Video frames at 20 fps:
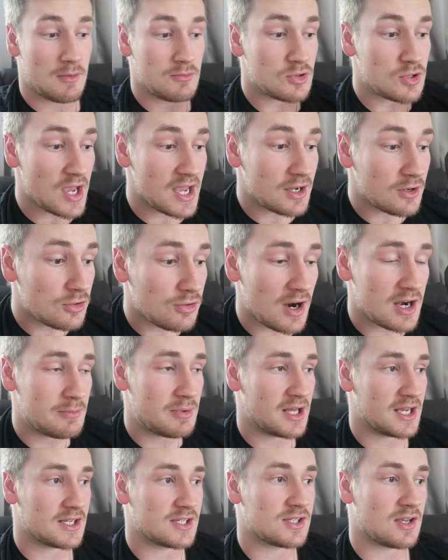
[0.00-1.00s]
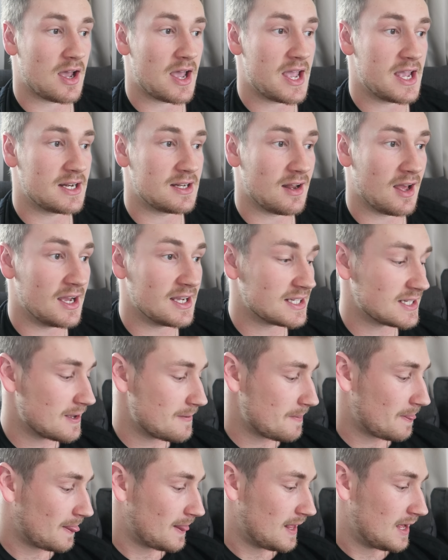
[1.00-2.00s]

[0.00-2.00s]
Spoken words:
I'm incredibly excited. Like,